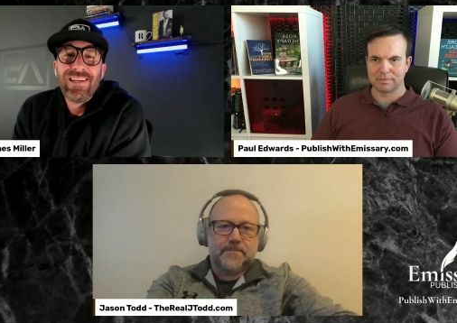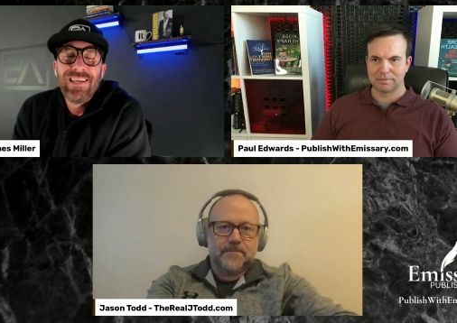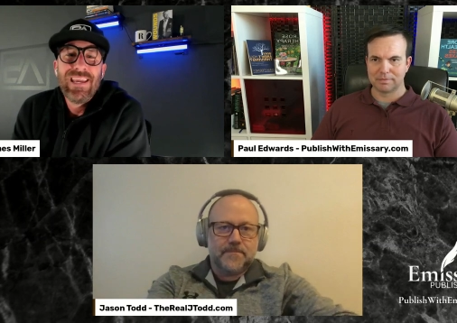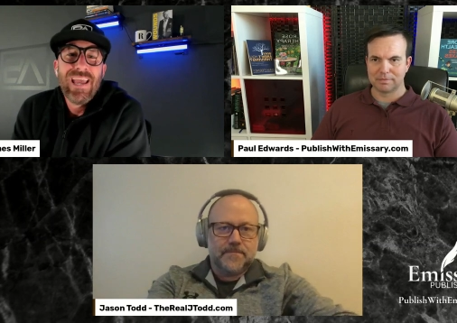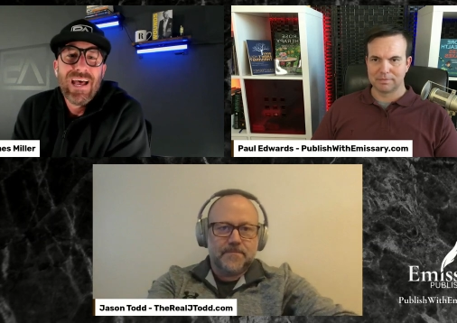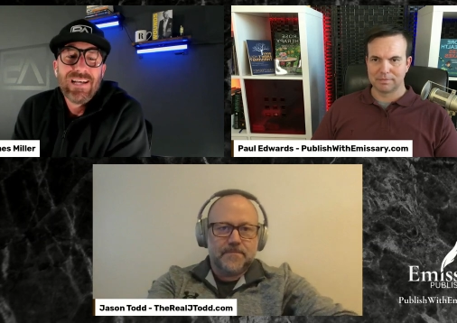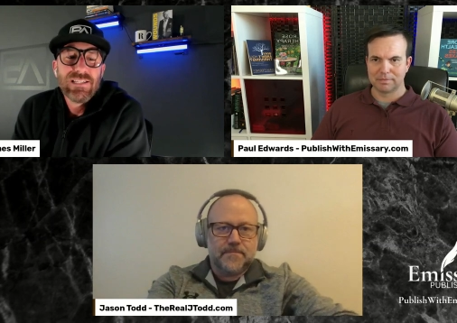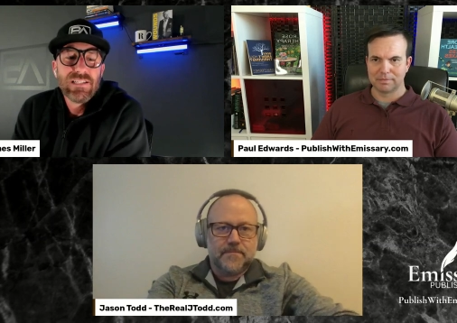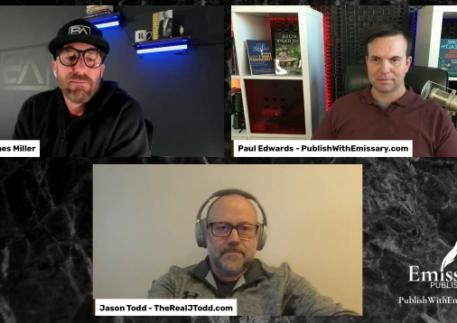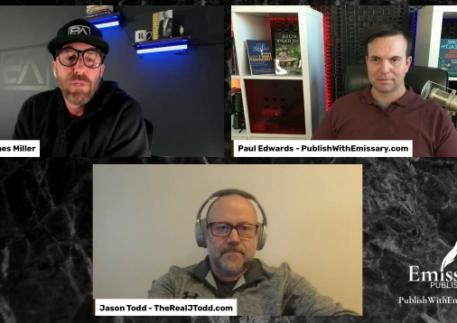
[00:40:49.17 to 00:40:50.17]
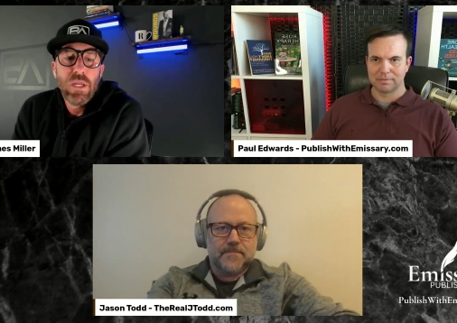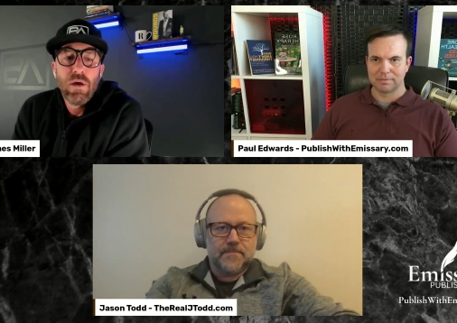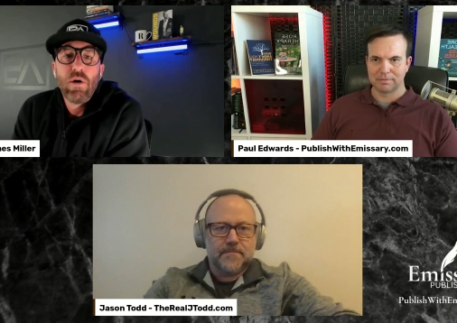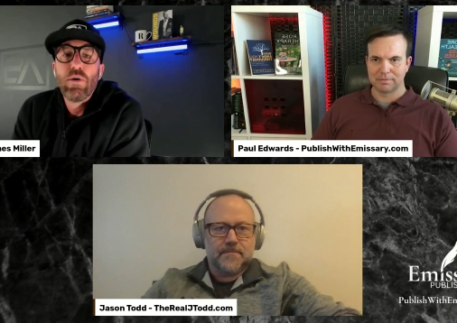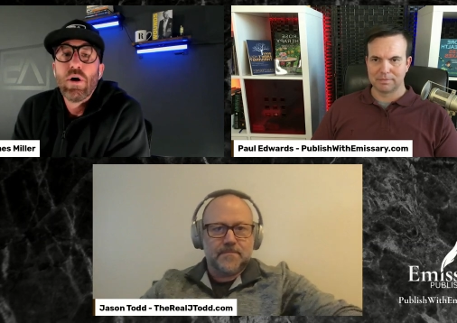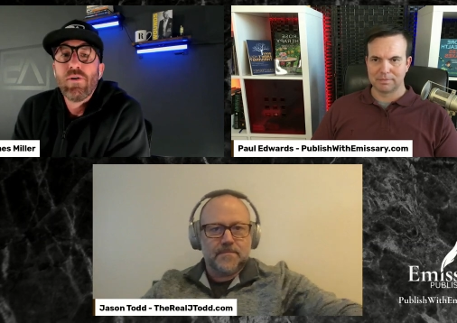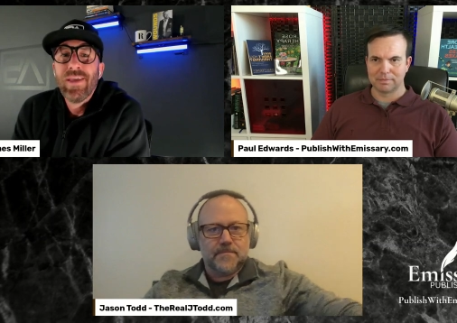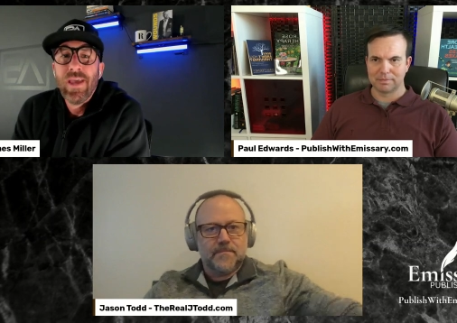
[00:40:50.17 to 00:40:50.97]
Speaker 1: D S B O O